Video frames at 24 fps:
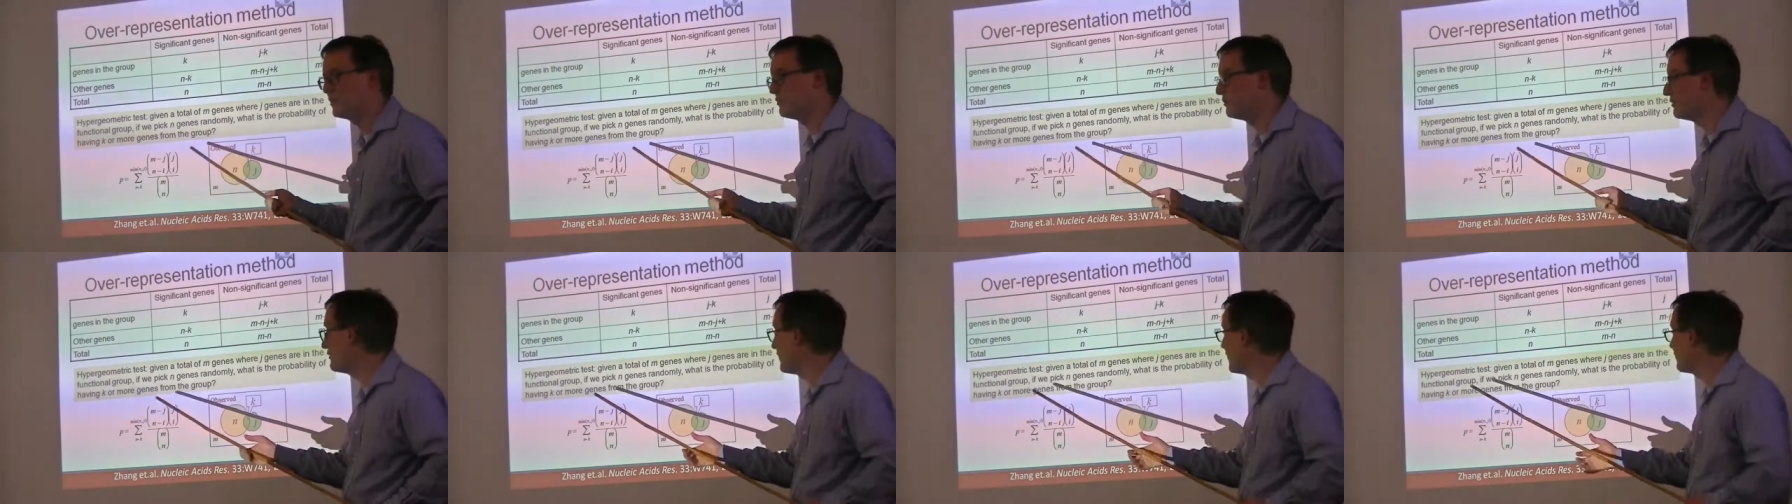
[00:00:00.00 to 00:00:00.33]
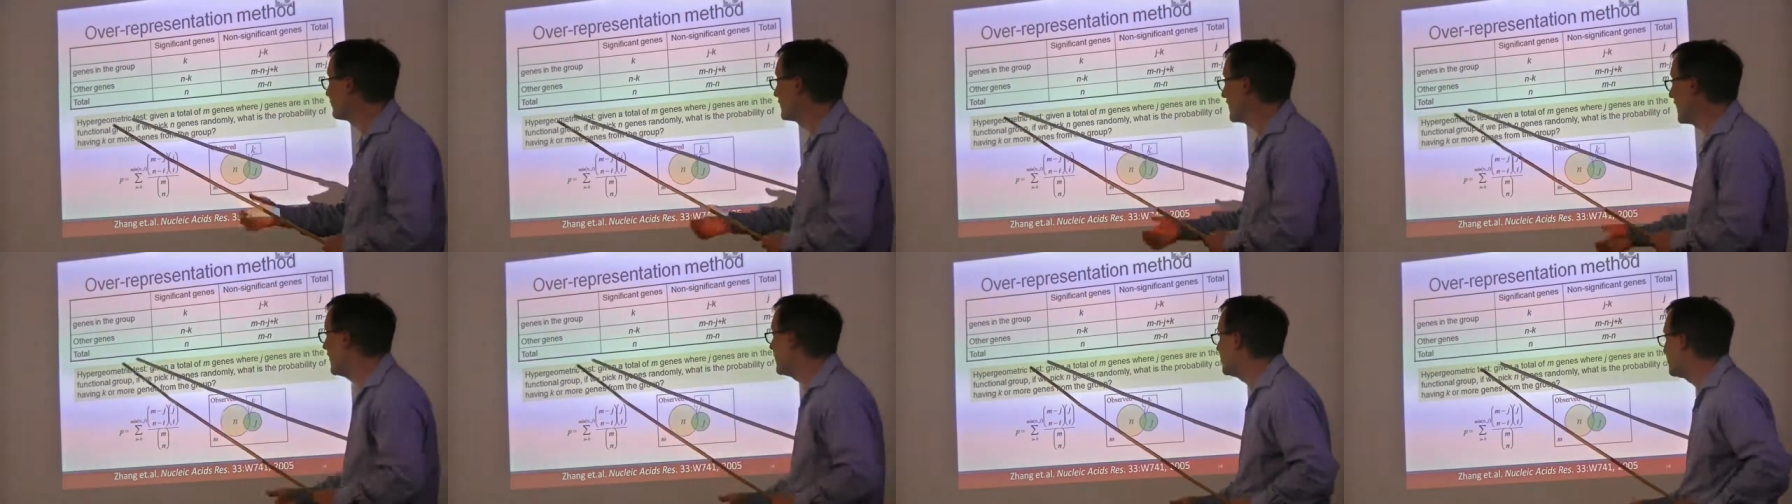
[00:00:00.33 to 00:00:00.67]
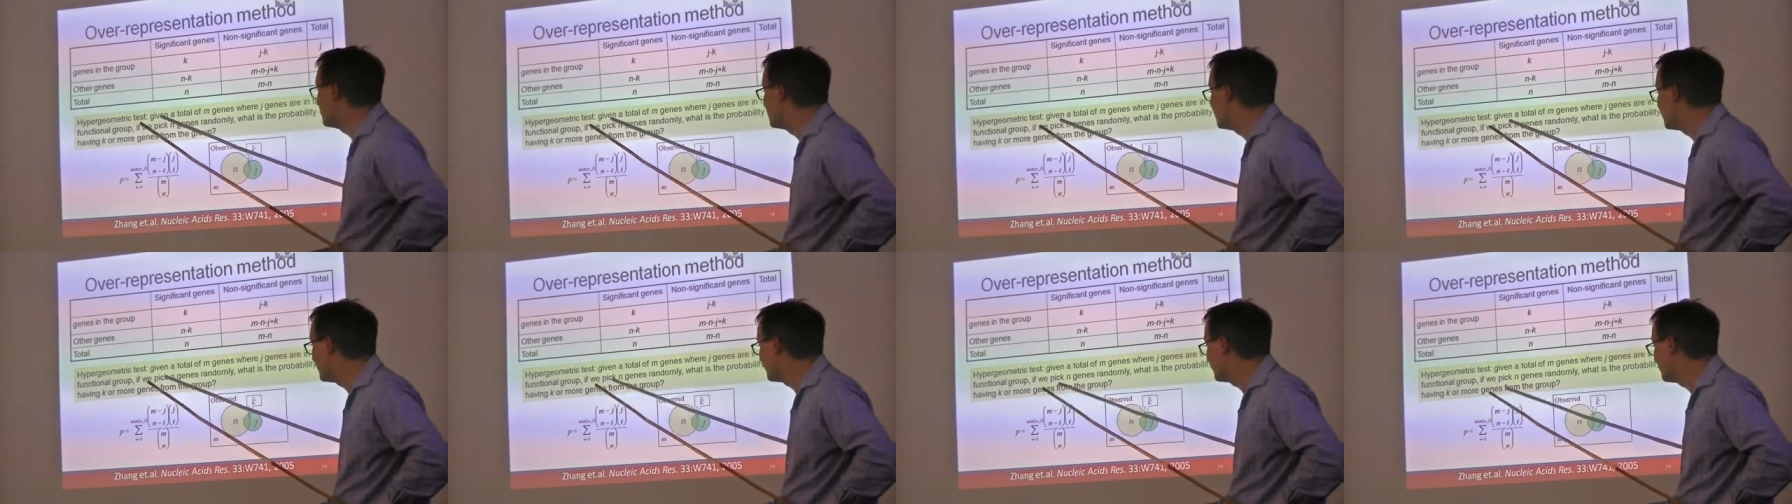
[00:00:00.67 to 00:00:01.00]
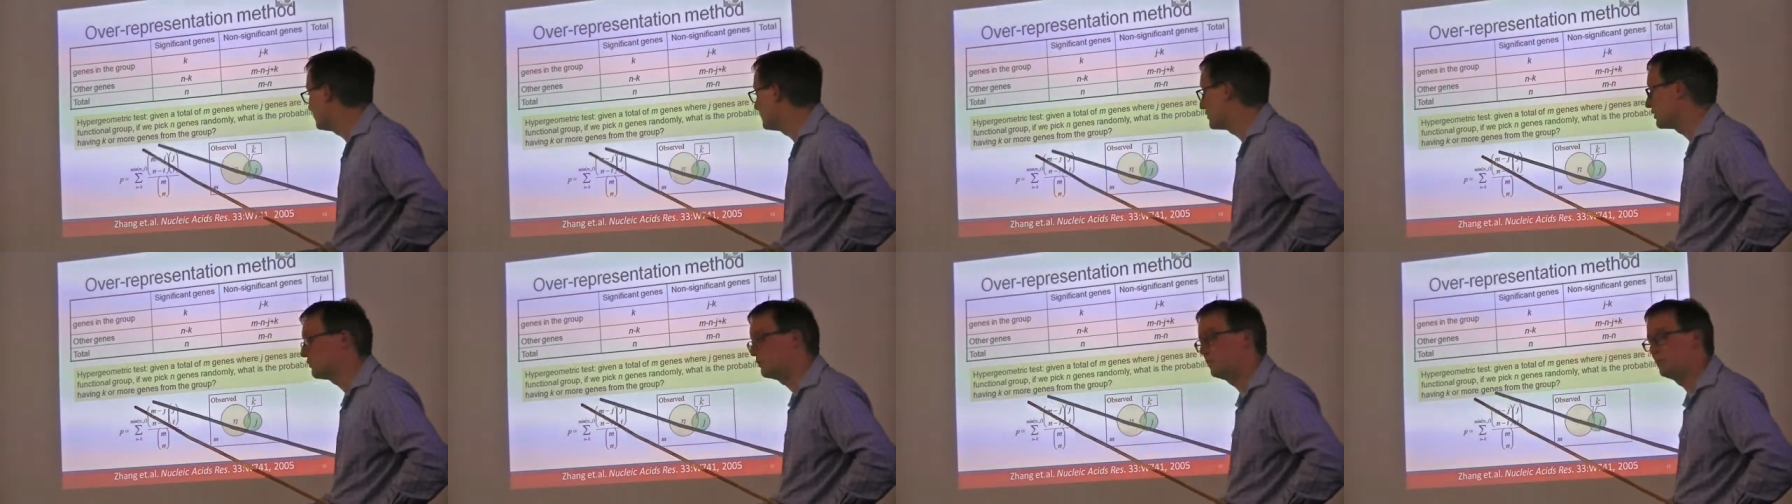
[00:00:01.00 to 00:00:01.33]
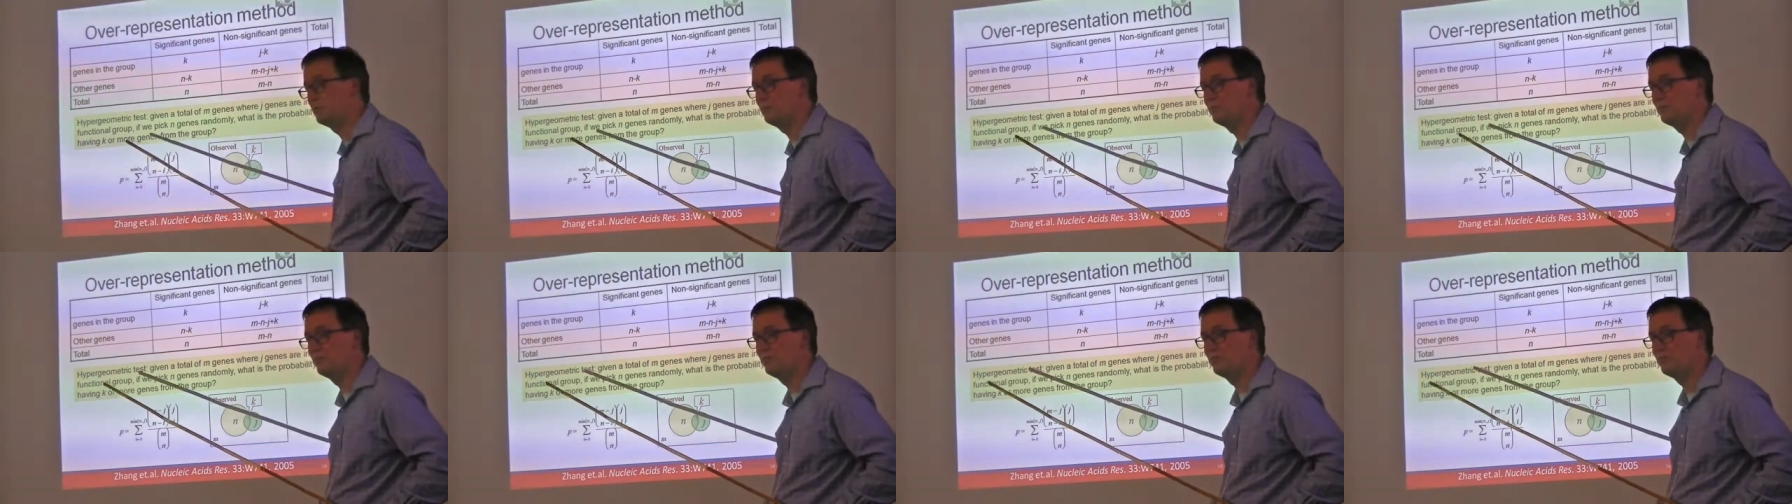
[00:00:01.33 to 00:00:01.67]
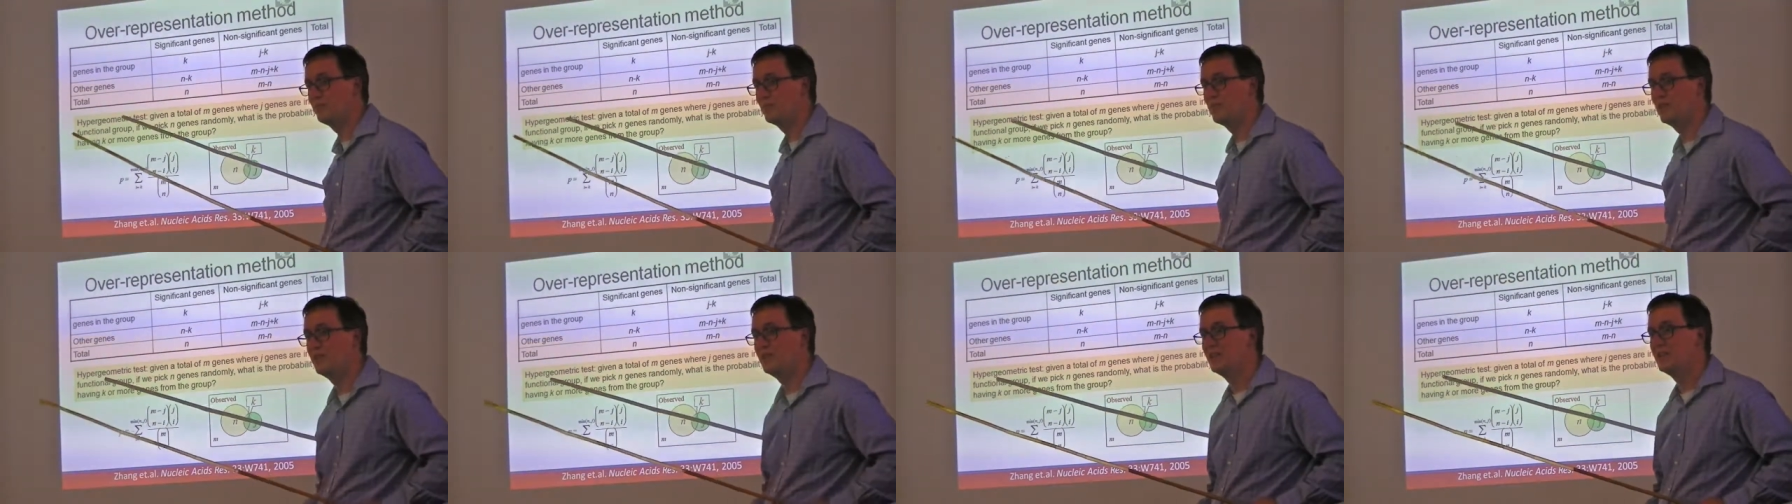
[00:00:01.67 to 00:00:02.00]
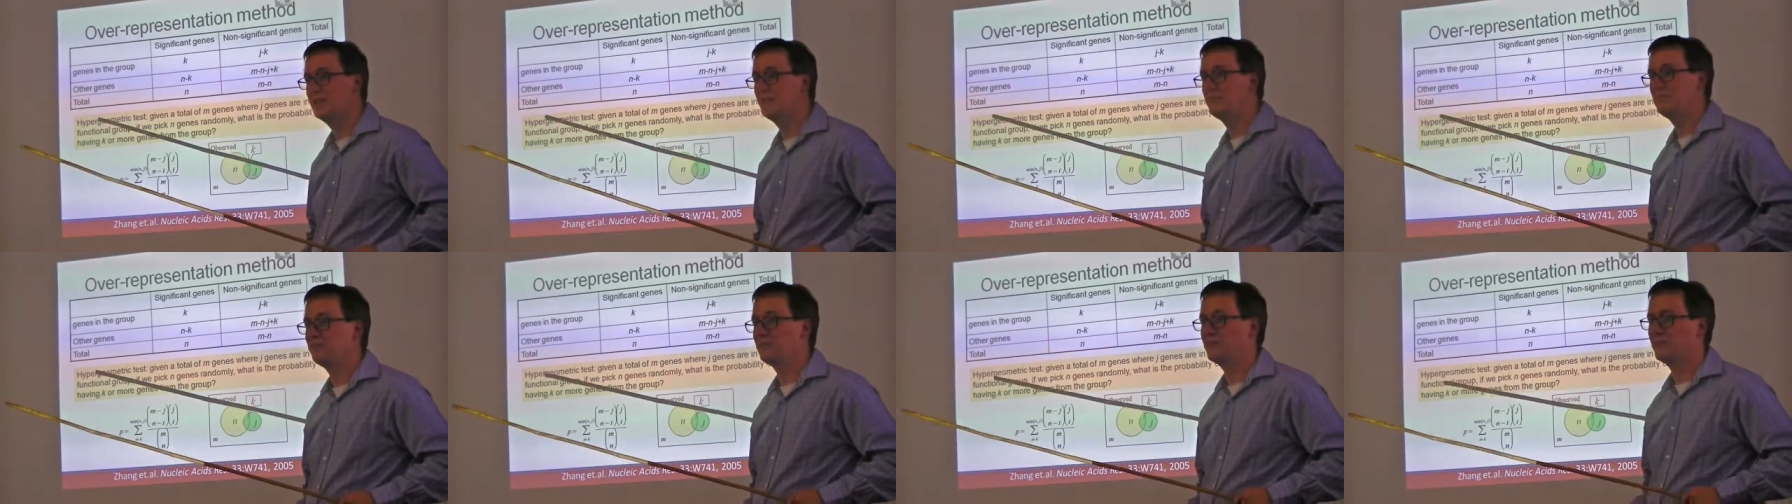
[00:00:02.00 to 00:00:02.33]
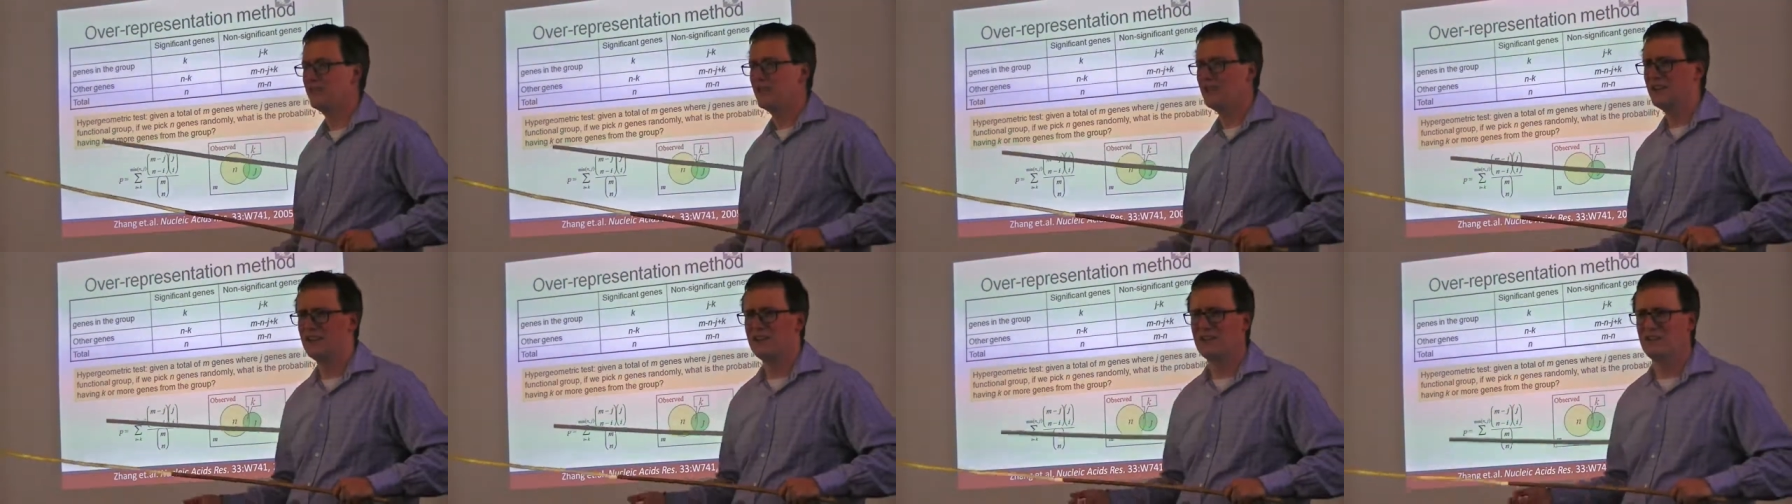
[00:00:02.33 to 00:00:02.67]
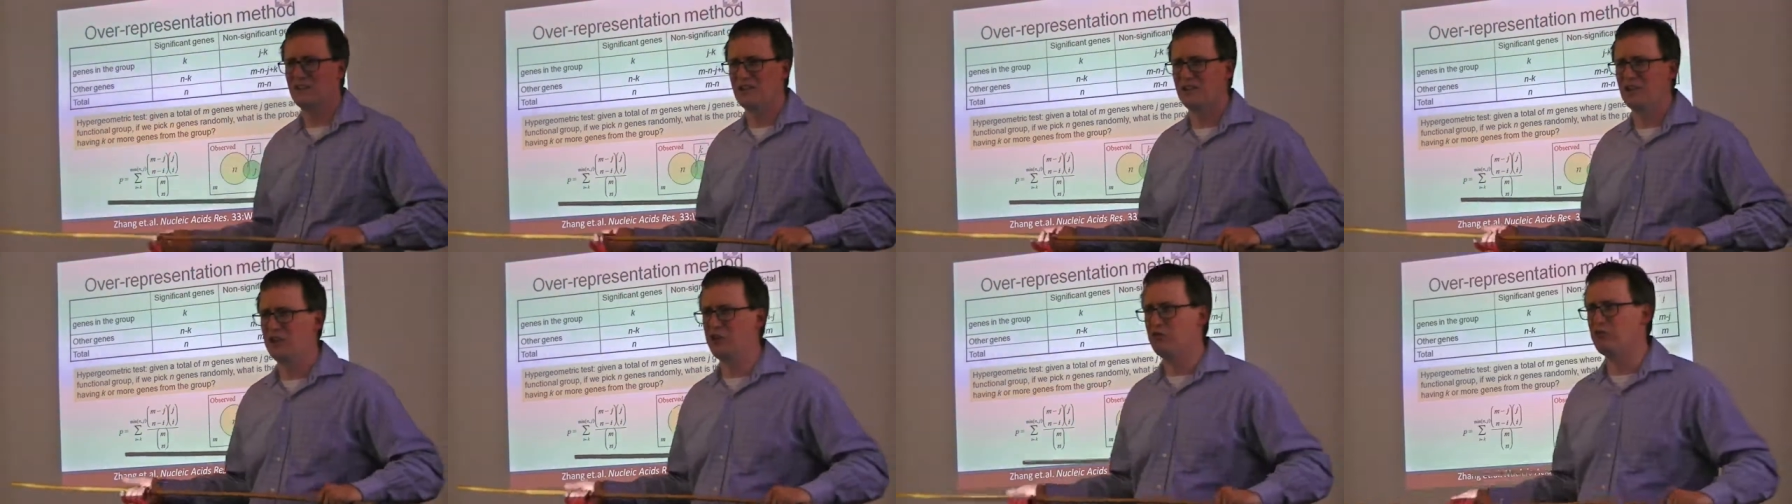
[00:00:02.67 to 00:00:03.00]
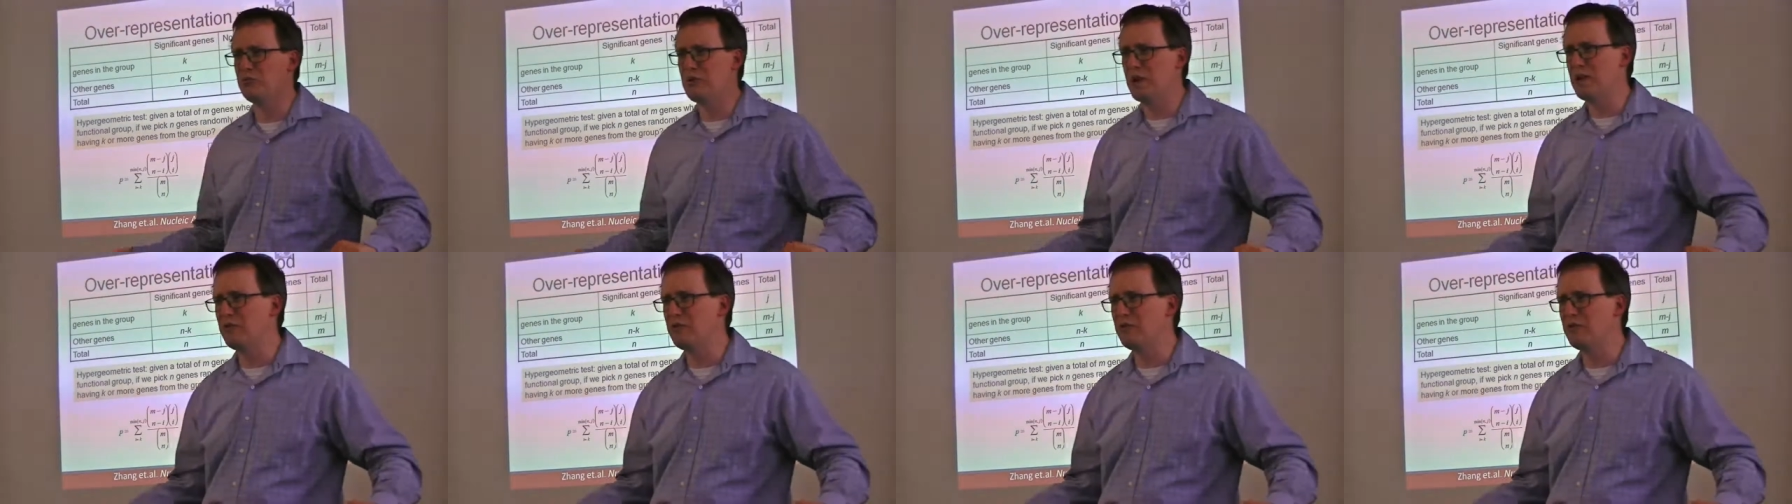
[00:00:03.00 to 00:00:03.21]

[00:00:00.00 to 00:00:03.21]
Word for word: that we would have K or more from the group? You may